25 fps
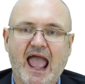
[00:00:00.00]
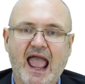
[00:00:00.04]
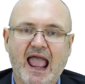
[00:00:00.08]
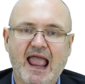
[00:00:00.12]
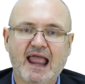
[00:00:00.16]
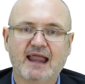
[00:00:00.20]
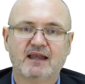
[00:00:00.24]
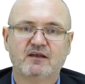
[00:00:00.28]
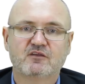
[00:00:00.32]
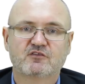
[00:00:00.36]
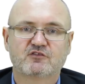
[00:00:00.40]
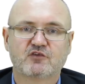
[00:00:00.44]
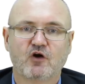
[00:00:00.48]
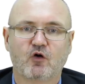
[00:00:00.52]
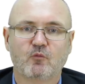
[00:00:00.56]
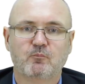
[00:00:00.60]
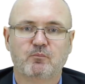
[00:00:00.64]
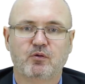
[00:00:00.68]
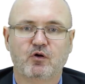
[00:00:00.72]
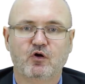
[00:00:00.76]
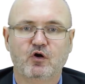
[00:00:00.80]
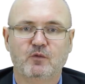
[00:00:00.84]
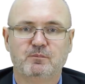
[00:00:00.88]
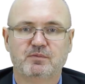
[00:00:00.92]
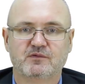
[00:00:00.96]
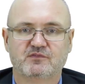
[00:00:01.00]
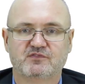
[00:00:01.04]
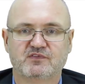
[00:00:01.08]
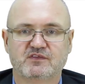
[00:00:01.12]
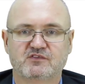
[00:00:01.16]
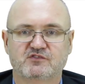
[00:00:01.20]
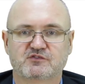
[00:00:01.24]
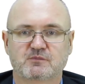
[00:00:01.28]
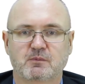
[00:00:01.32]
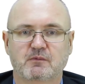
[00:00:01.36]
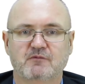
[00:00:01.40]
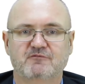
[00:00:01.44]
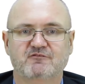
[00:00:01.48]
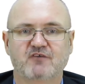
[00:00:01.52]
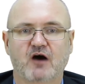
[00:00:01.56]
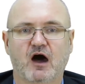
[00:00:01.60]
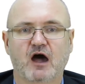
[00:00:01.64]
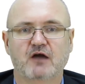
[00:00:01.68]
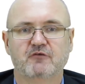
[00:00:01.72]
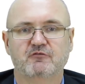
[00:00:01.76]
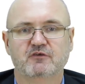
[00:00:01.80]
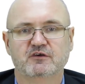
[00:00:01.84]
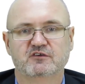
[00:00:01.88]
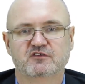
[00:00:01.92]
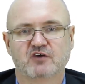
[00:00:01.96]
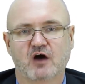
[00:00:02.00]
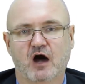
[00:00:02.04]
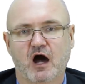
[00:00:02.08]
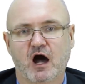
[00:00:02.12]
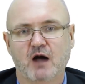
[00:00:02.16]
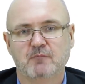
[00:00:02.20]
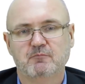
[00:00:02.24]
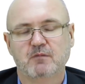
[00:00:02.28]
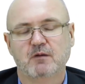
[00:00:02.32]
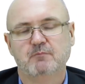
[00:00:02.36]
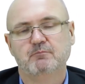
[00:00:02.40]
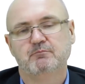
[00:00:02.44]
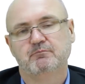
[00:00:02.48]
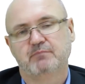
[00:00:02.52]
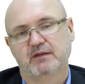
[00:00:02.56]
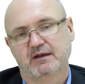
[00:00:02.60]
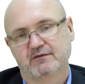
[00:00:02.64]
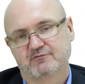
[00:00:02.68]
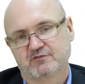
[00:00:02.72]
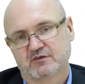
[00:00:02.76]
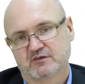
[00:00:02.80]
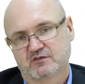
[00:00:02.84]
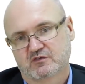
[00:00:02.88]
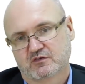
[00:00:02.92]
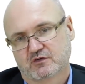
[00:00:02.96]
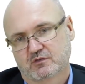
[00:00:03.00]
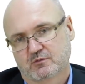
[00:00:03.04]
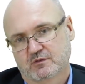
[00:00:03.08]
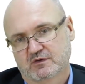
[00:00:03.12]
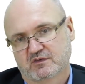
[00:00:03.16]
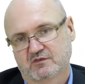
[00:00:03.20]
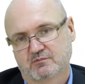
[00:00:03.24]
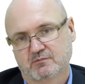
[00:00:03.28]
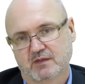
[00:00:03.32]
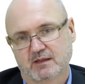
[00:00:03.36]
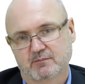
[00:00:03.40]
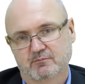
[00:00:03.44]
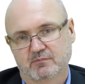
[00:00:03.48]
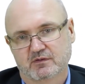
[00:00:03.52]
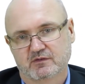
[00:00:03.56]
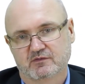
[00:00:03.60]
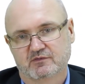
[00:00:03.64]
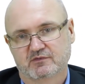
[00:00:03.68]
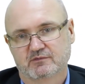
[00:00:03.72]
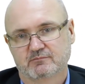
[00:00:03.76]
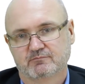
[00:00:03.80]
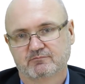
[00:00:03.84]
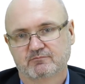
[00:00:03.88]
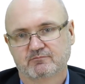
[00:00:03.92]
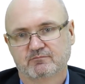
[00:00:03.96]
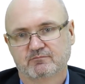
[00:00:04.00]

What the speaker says: and sole purpose is to provide retirement benefits to its members.